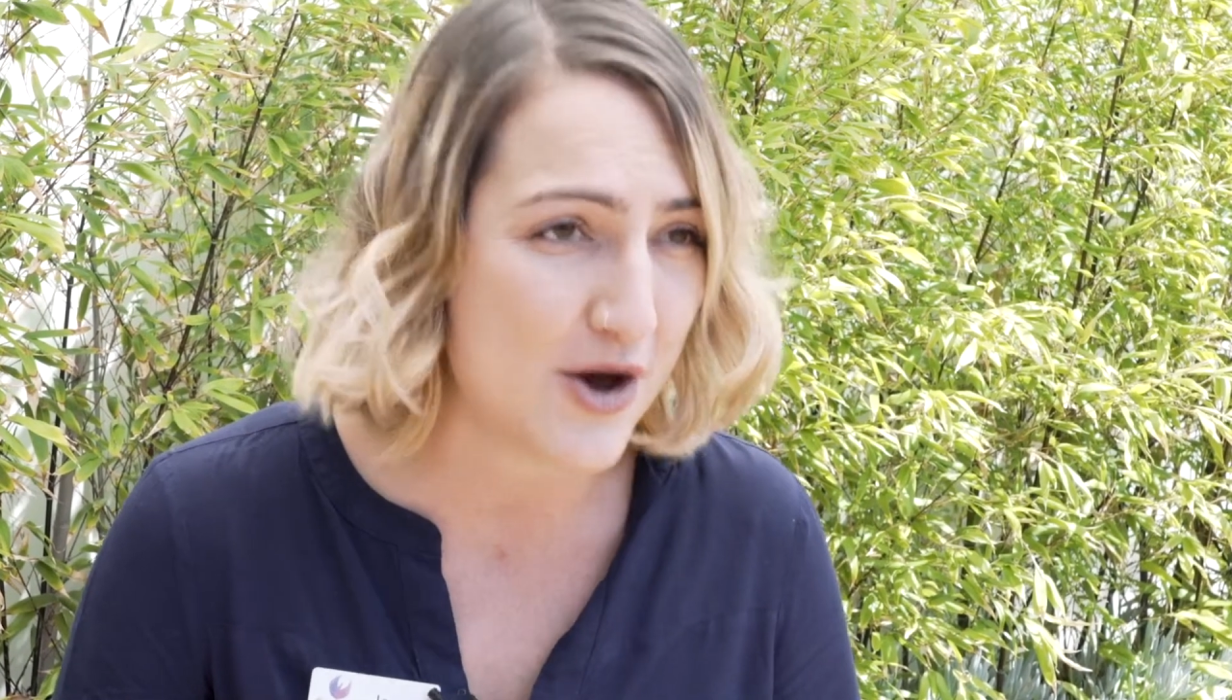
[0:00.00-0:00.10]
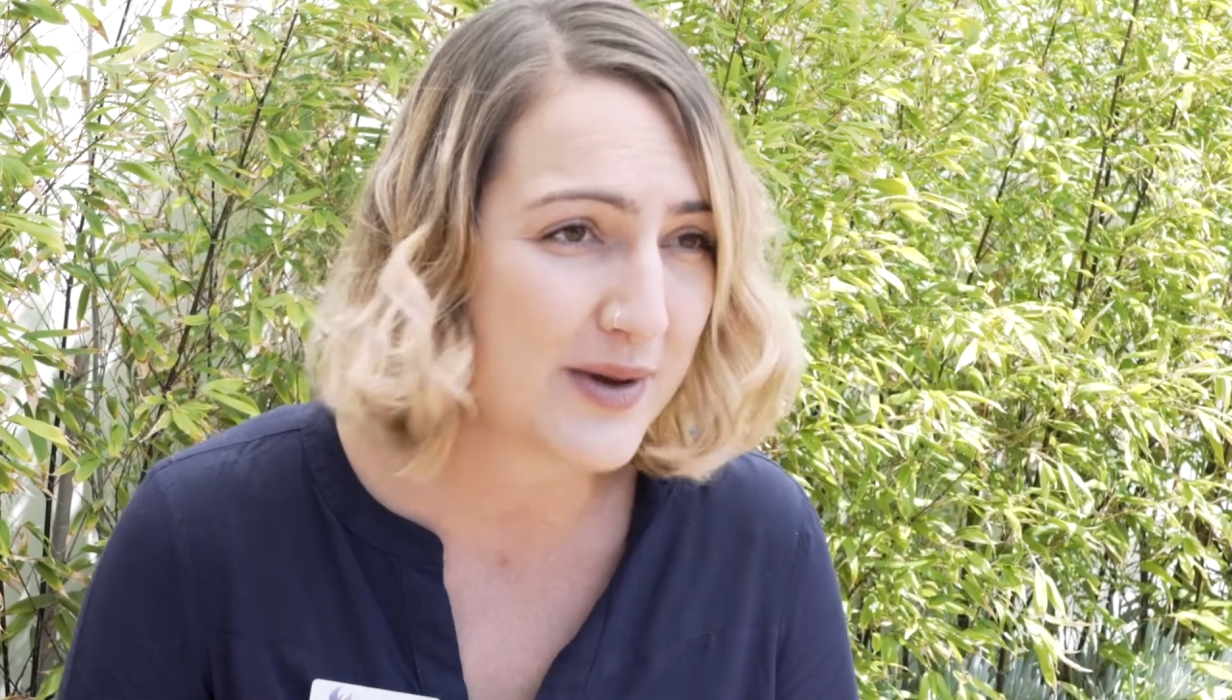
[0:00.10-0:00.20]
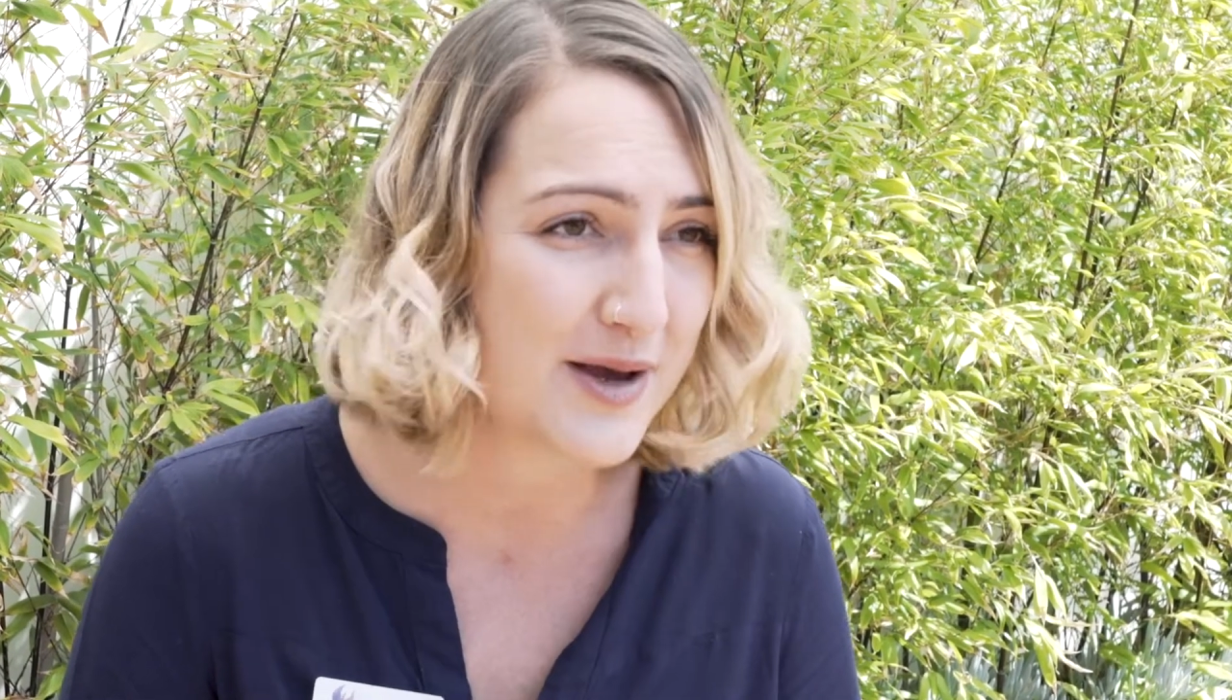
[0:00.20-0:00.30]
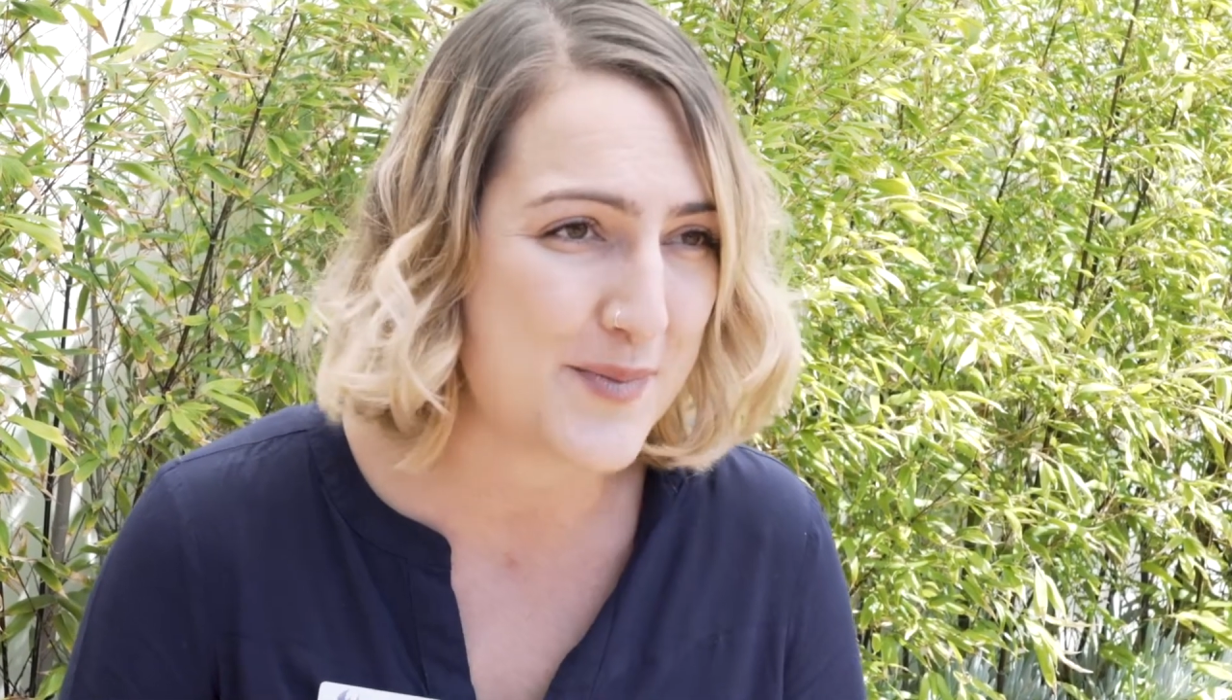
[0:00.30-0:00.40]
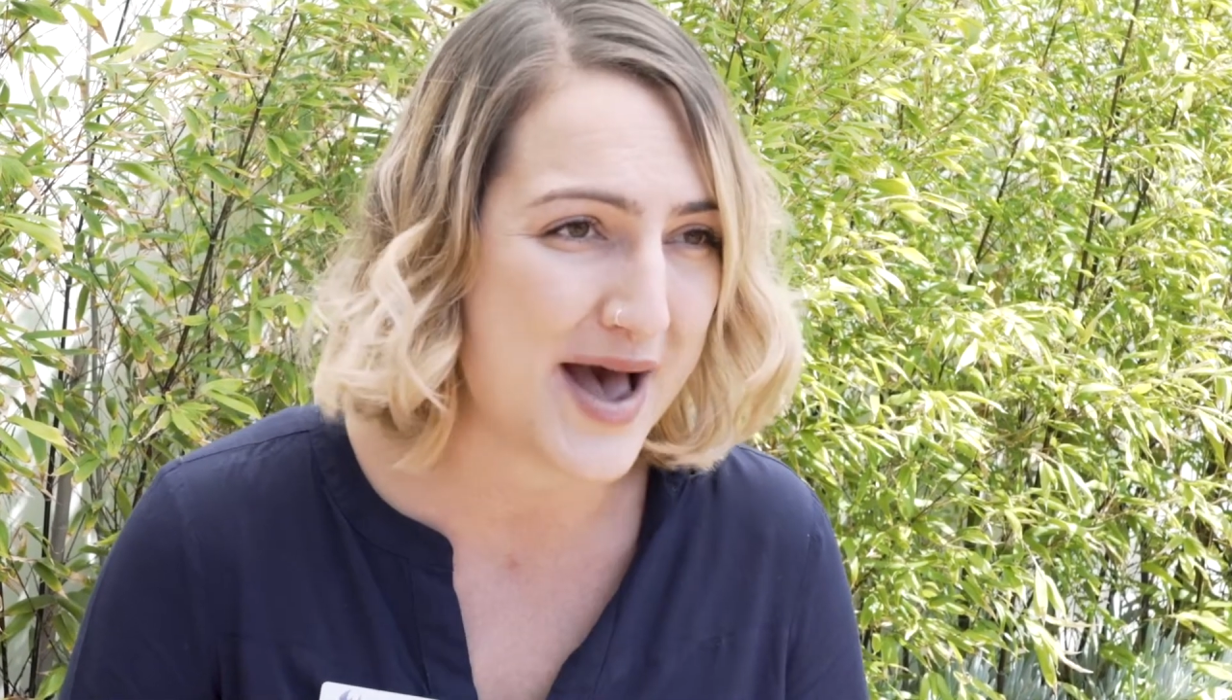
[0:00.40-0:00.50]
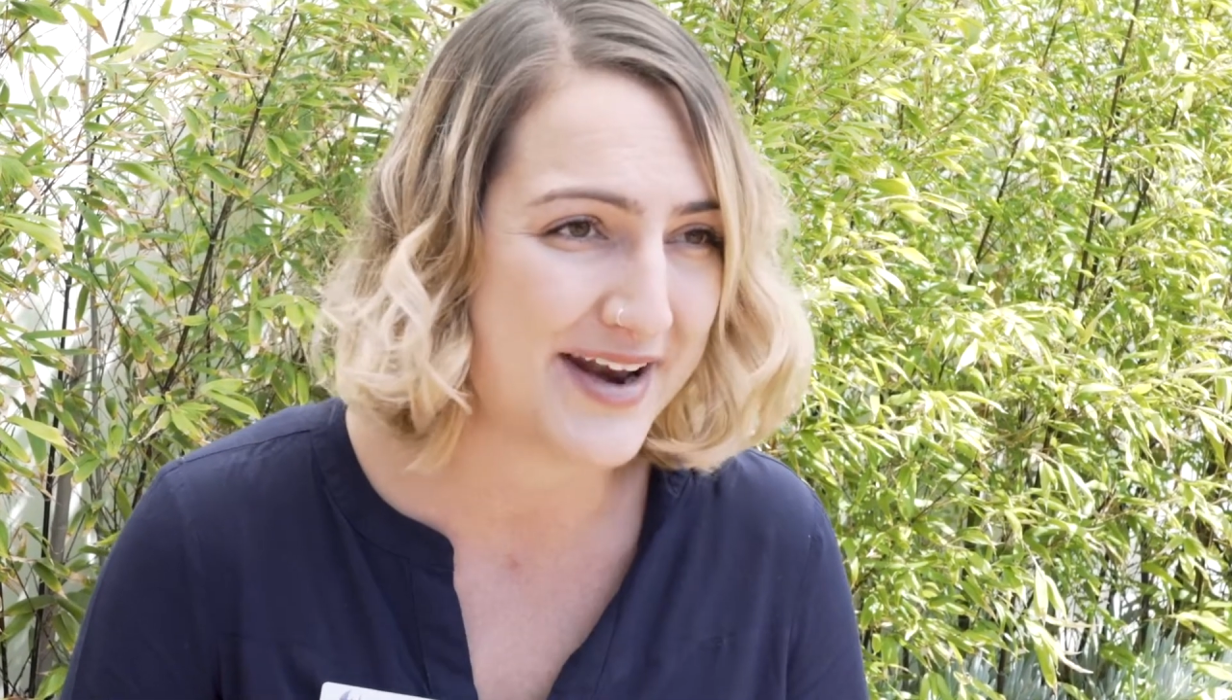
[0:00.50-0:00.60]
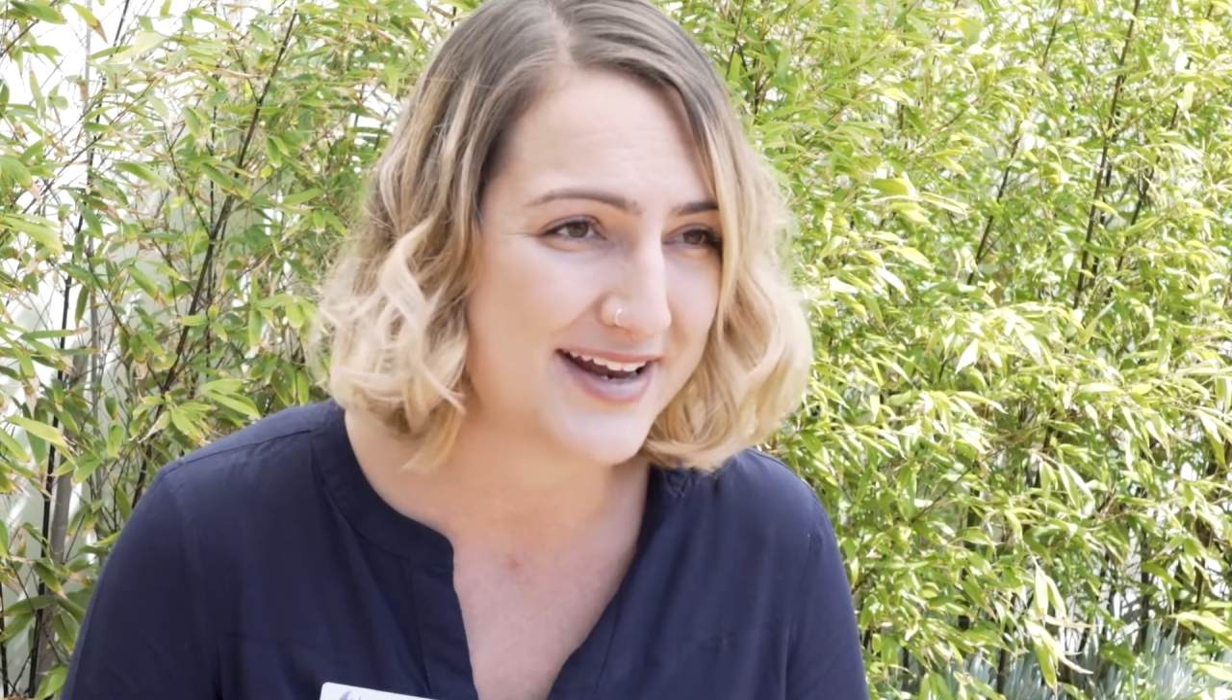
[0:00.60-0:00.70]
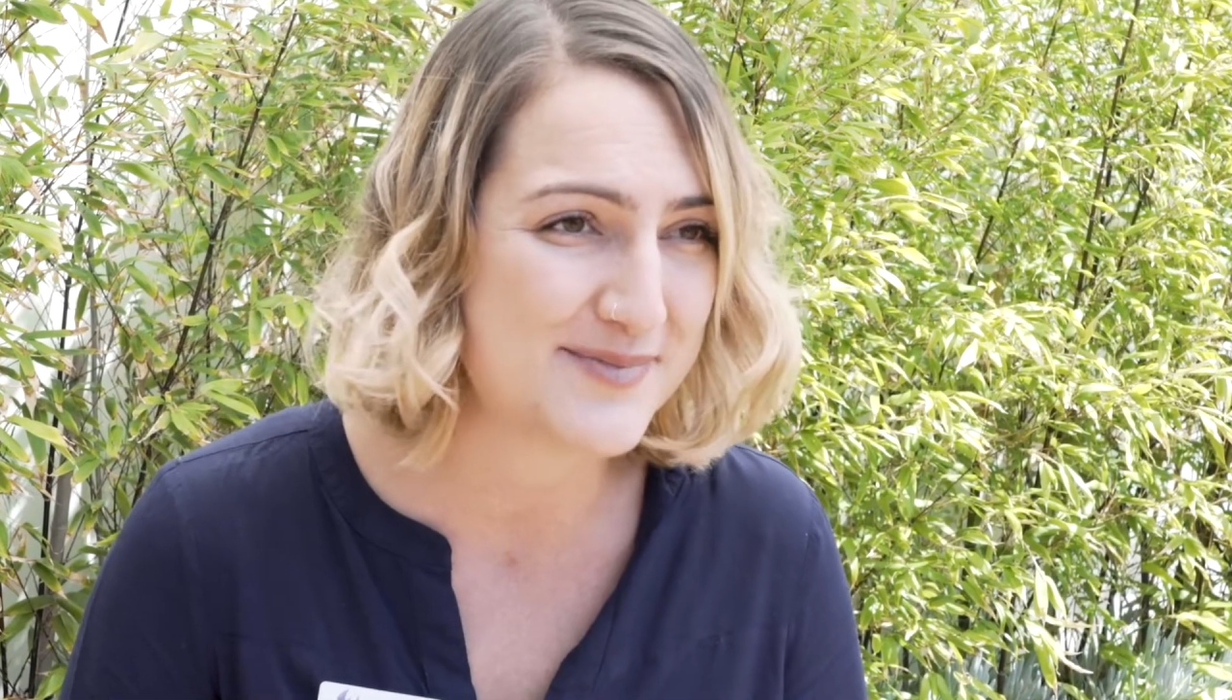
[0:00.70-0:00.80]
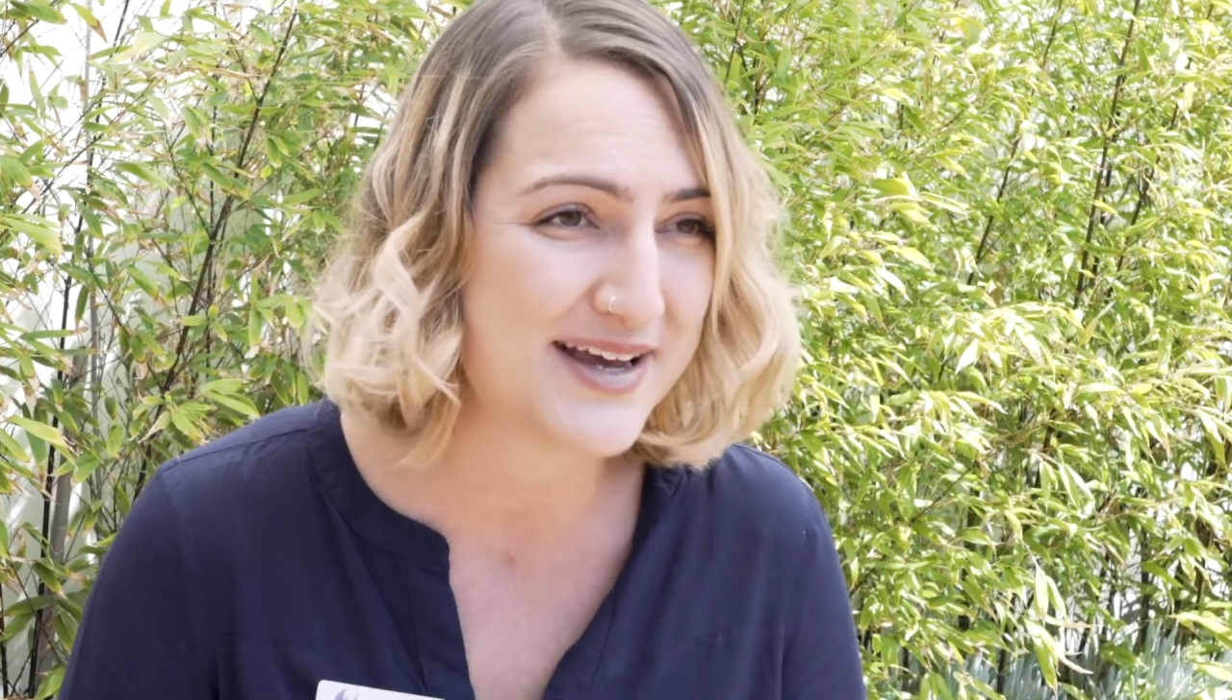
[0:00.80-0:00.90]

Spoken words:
knowing about it,